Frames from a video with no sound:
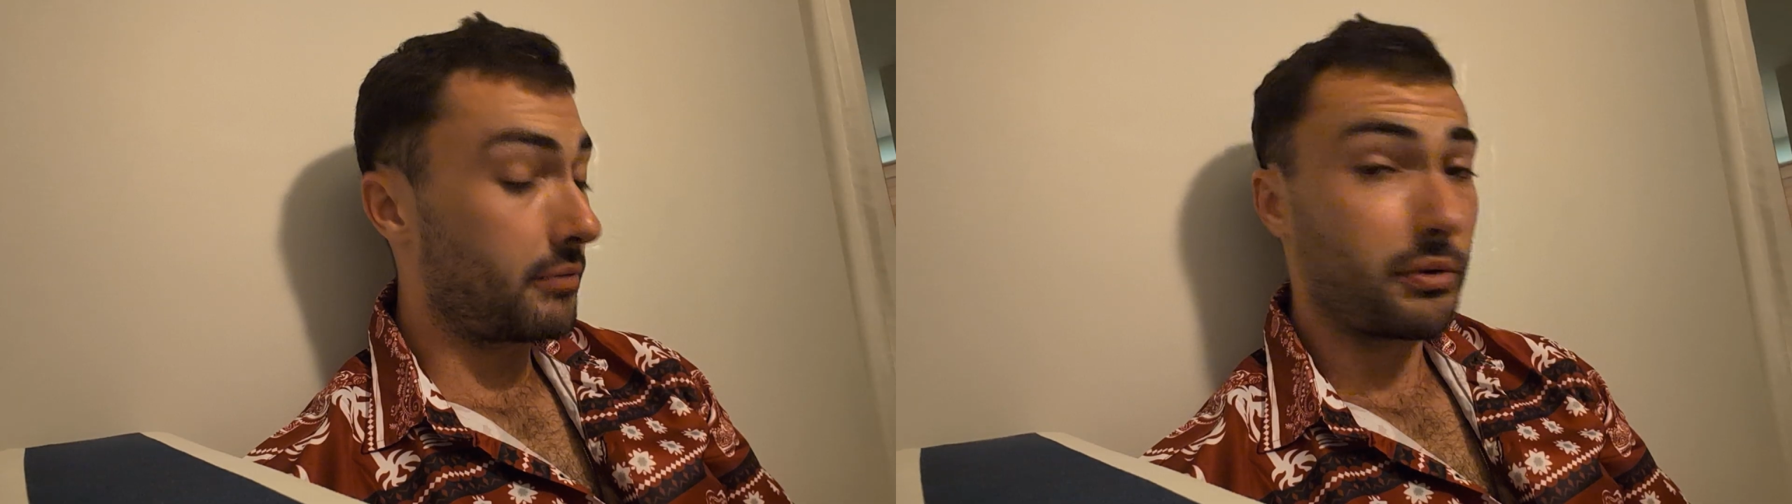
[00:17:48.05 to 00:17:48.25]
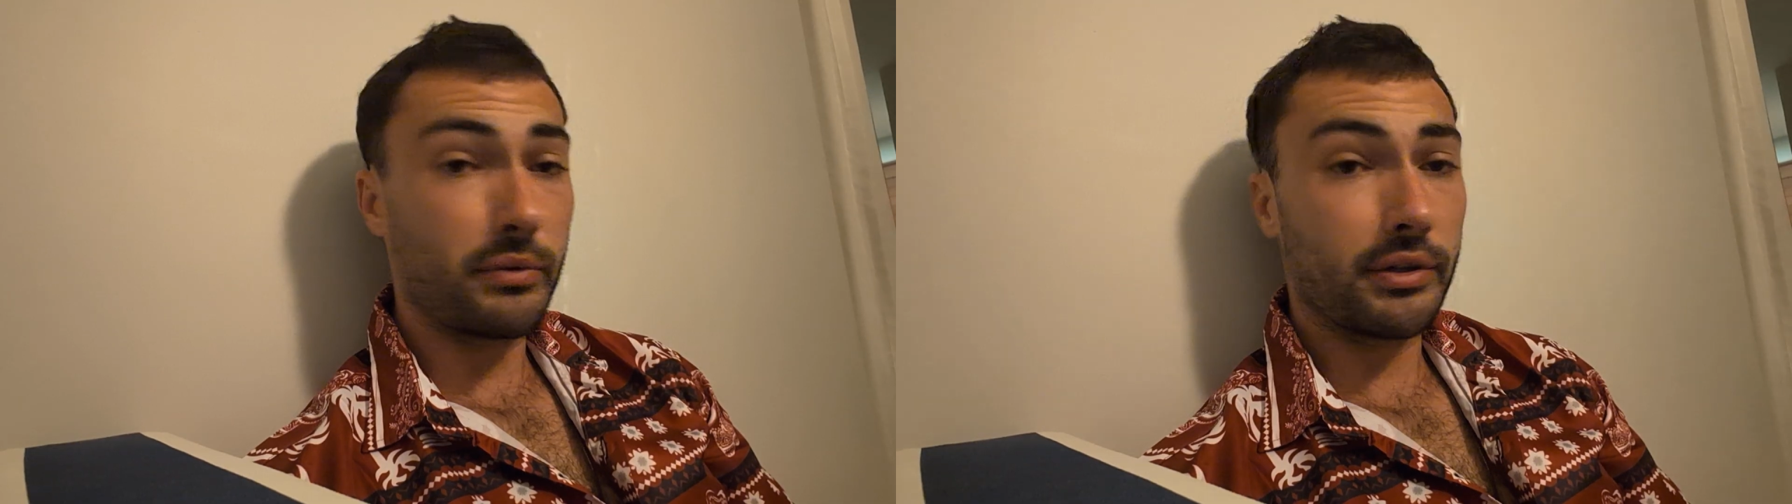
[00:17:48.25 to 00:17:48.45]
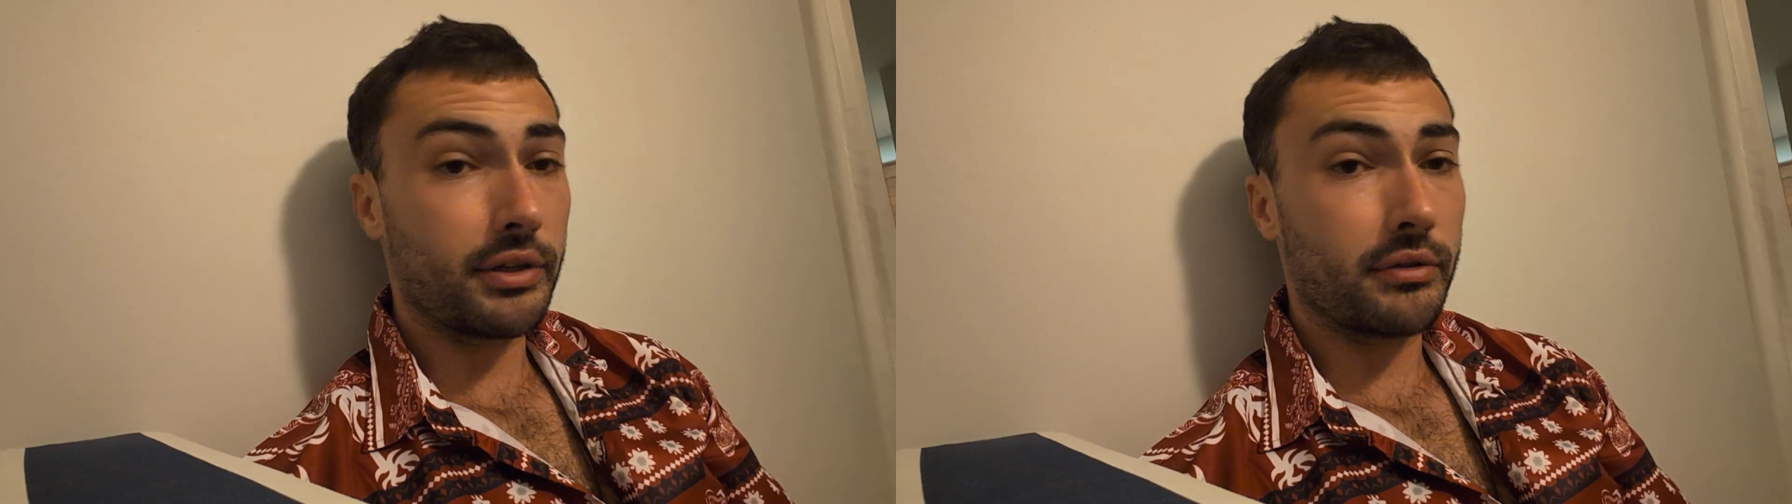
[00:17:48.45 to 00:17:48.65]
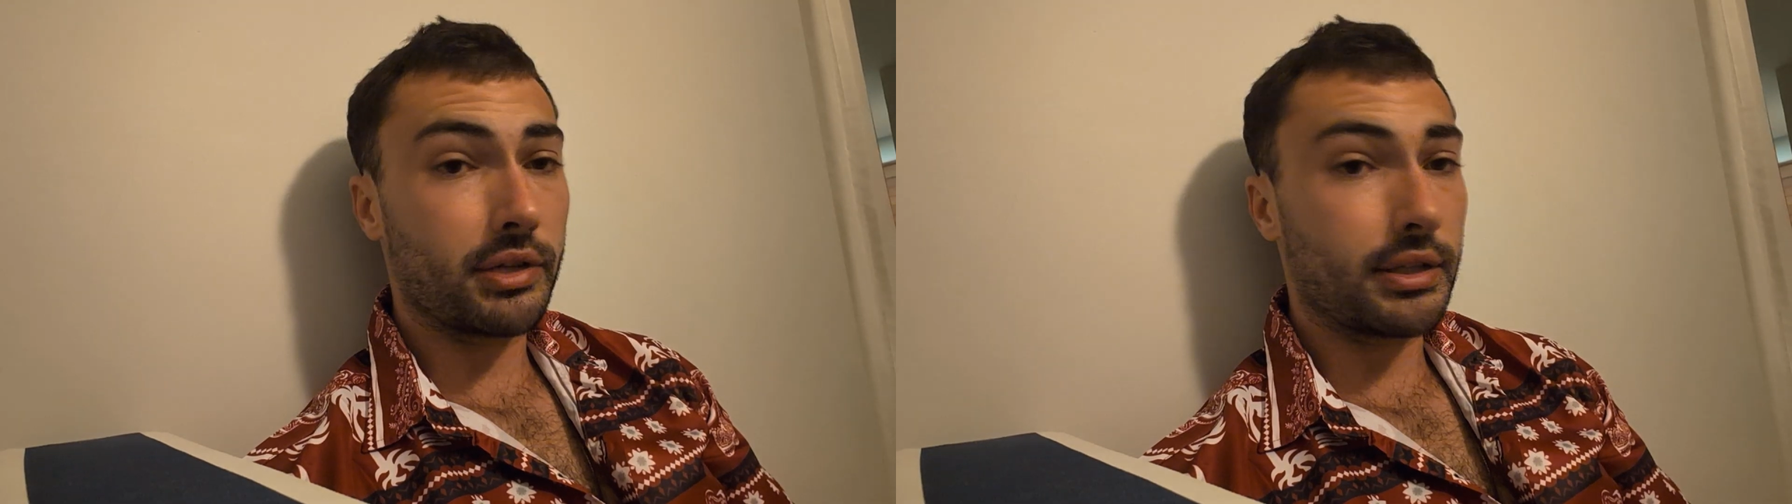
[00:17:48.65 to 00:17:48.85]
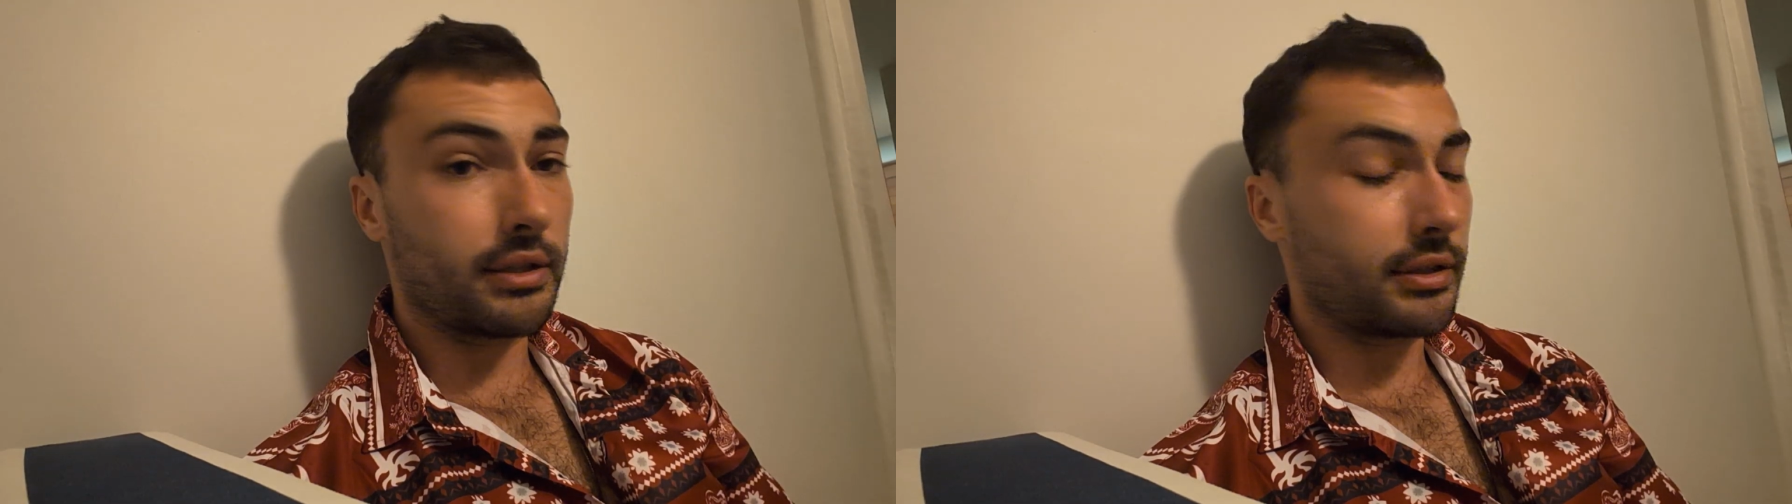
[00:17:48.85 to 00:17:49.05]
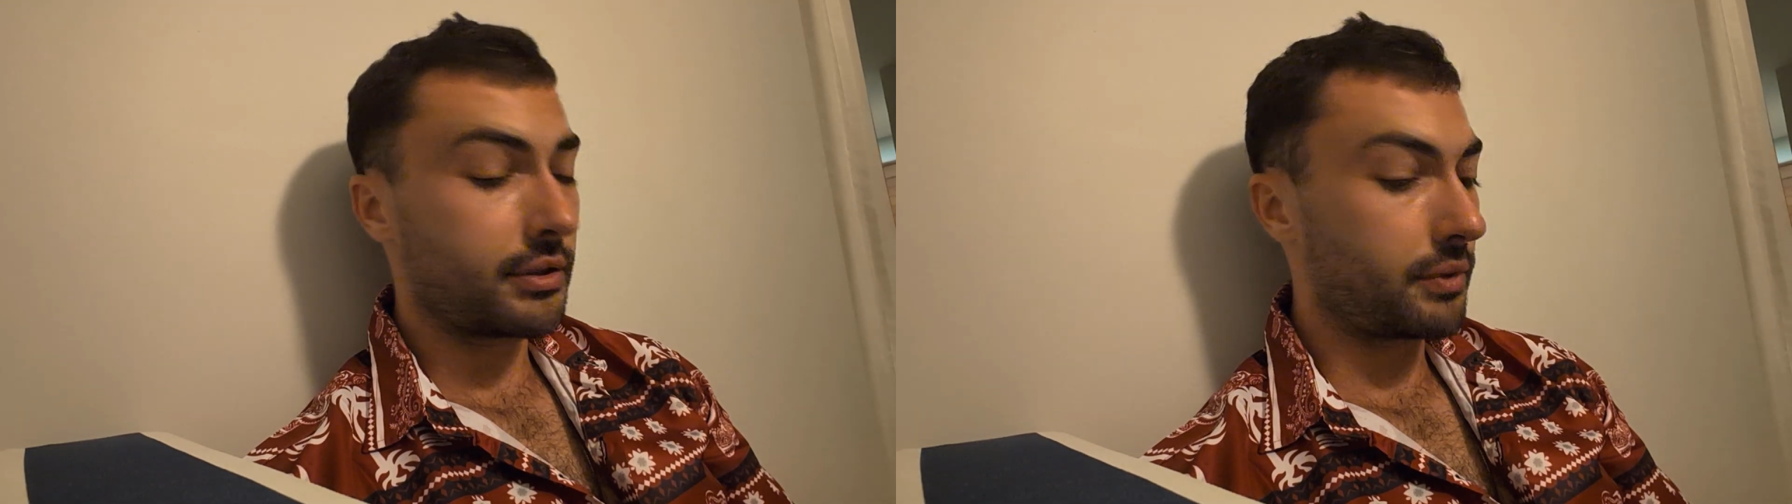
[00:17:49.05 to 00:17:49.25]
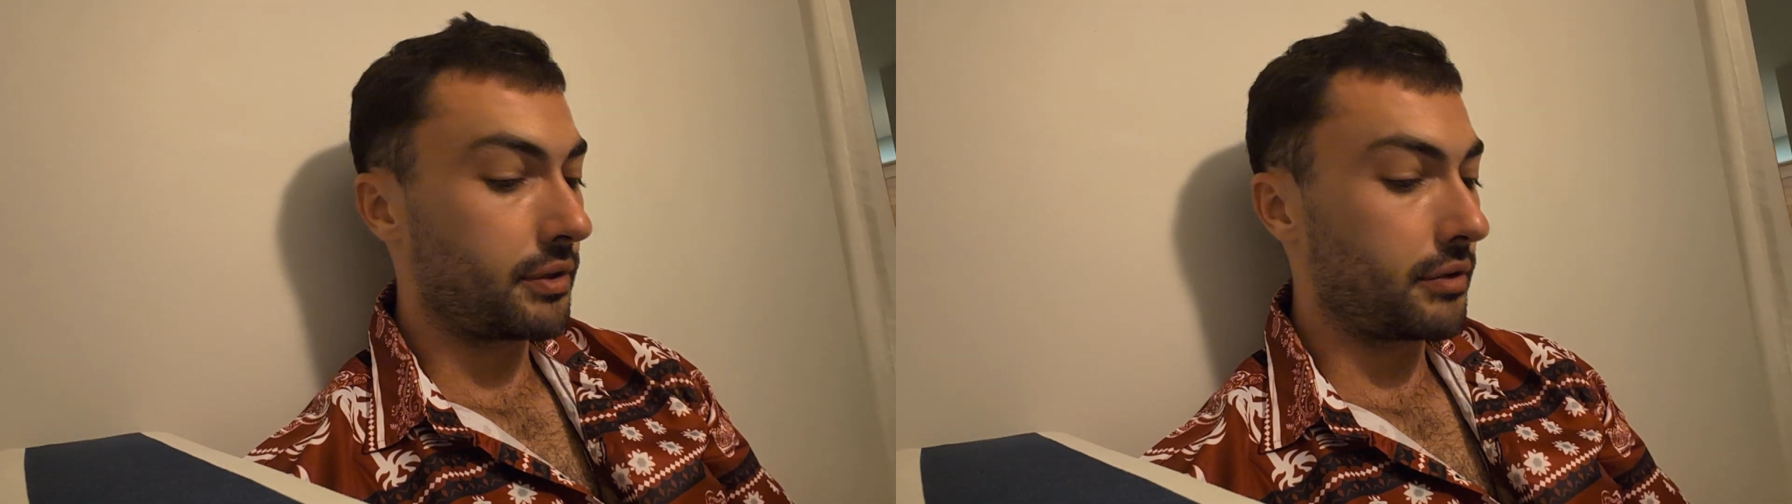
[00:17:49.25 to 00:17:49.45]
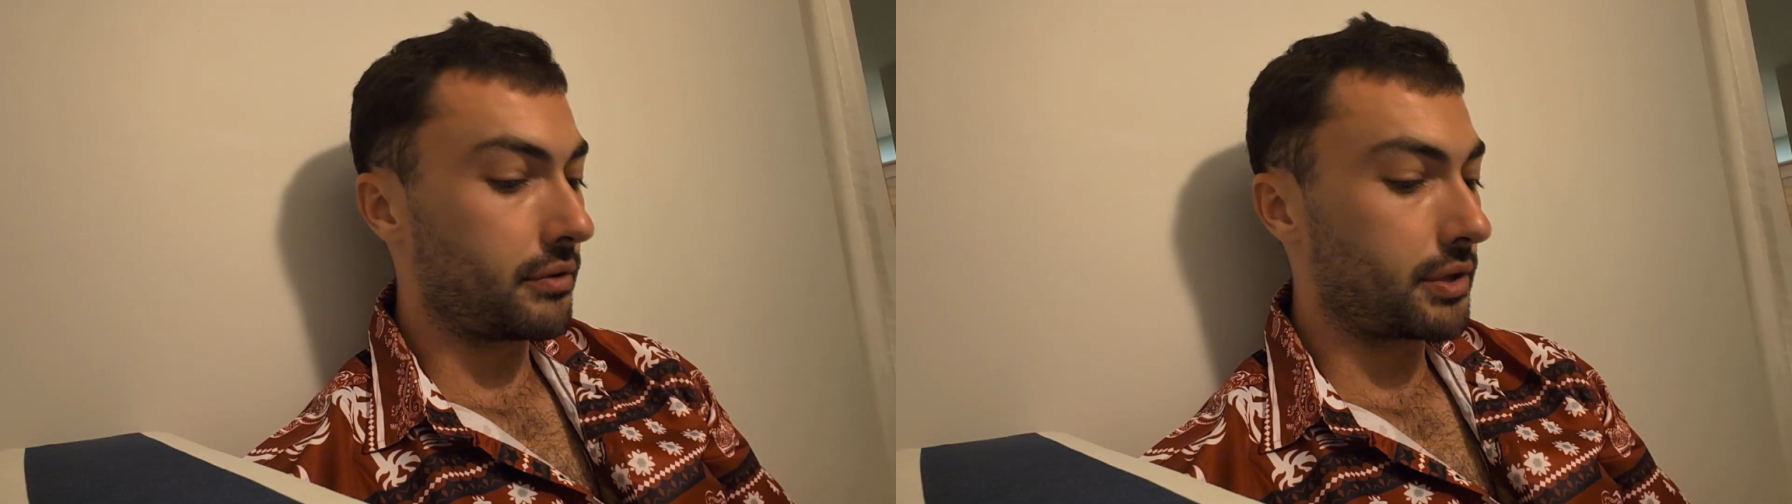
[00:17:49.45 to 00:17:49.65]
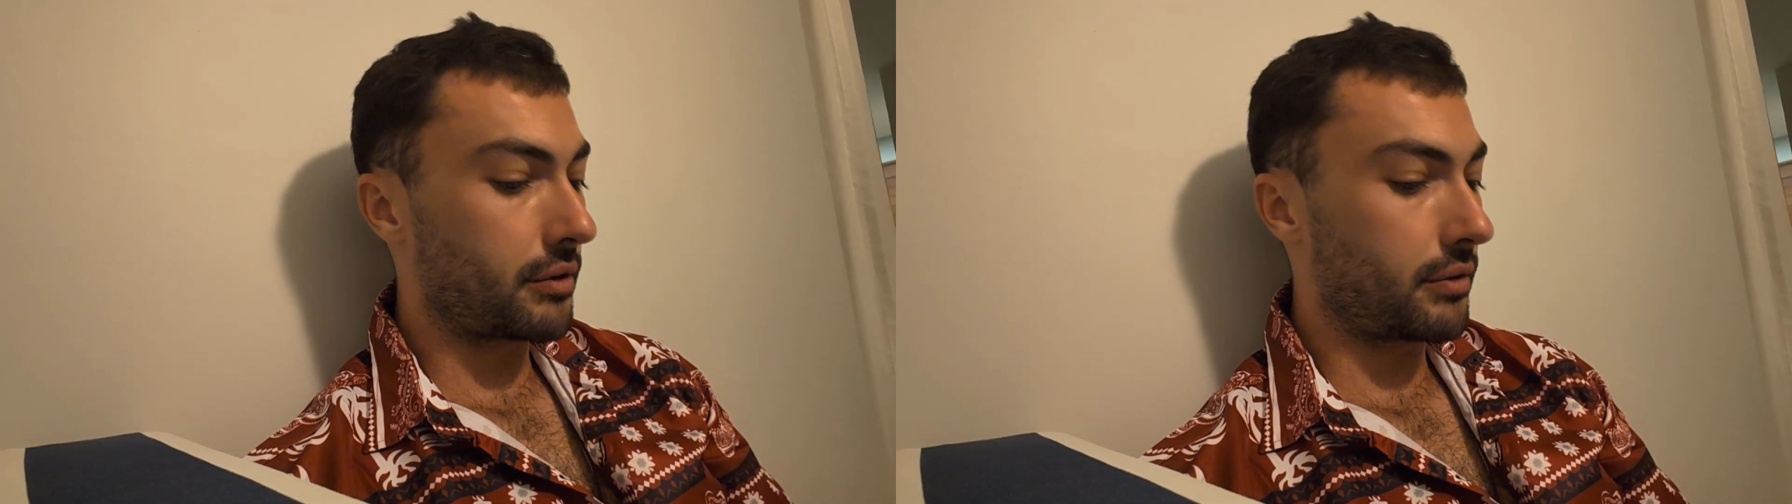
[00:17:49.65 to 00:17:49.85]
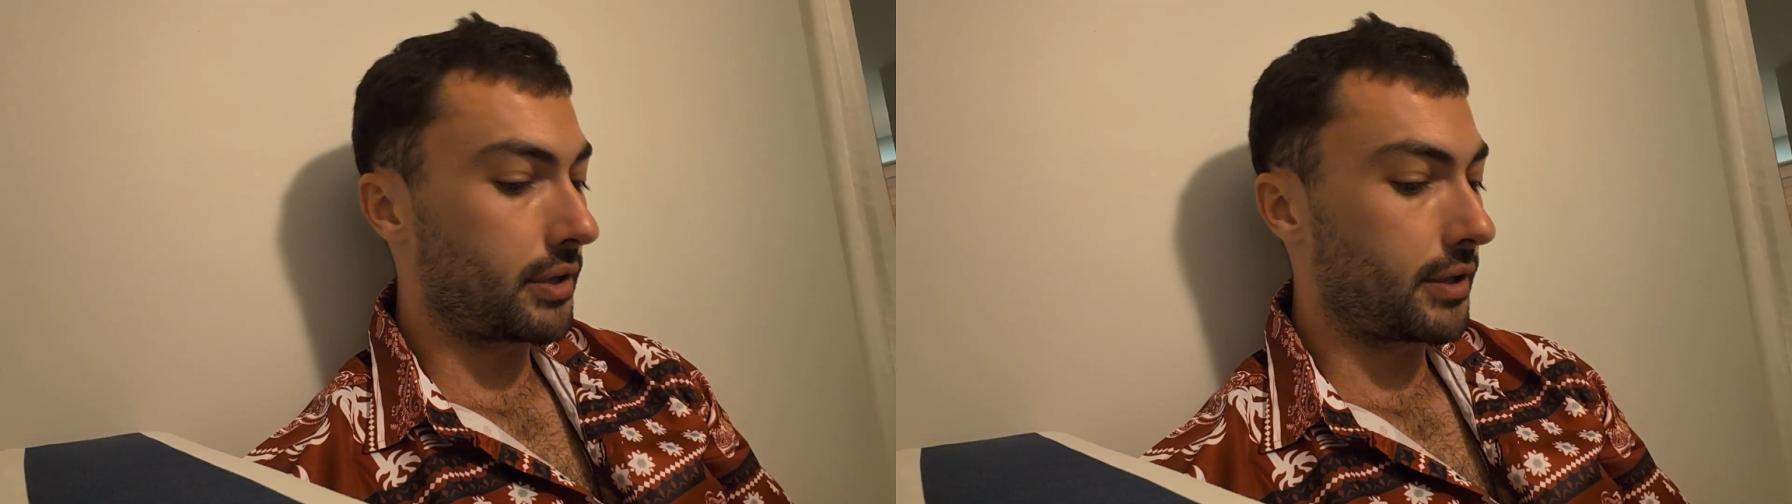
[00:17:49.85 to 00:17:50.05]
but we don't know what the deal is. We don't know what's
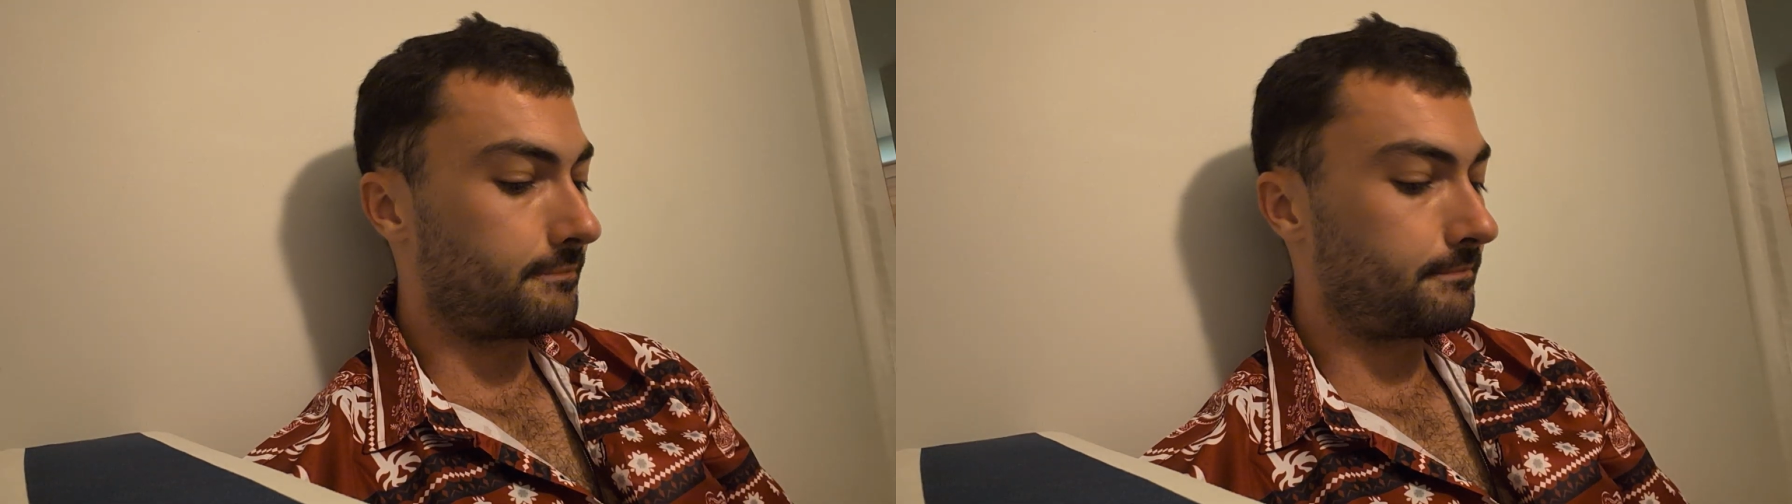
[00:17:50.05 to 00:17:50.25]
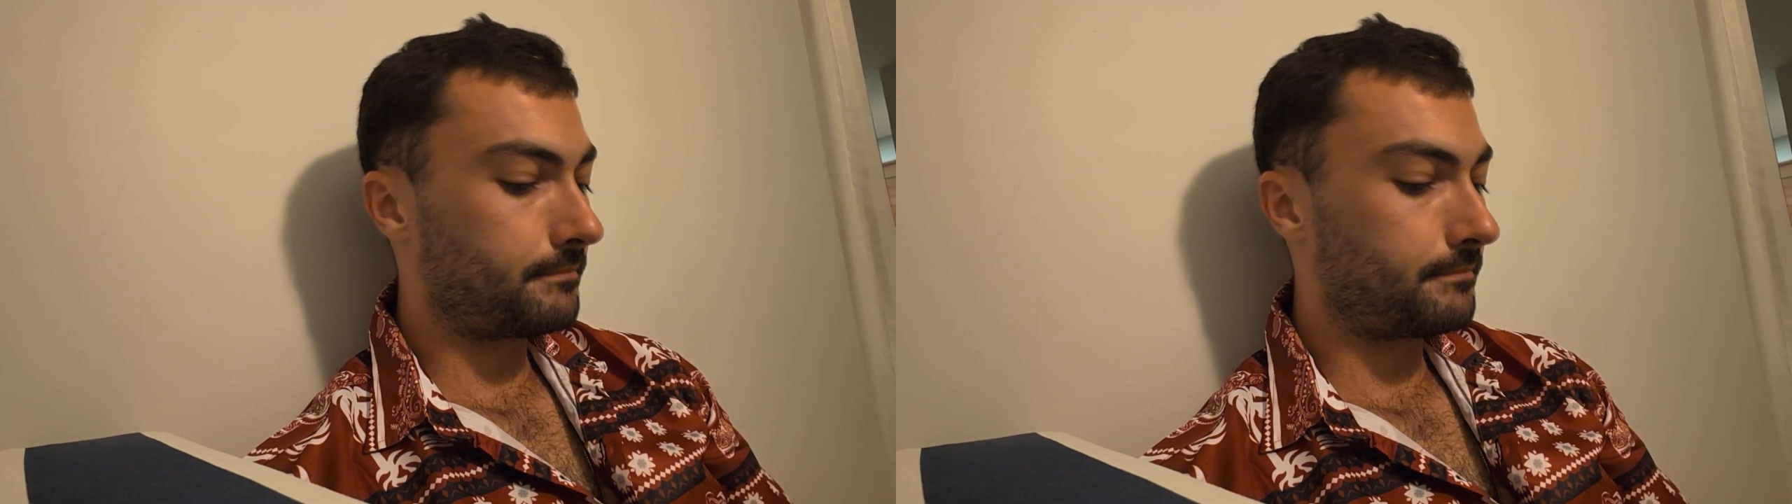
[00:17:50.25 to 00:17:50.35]
going on.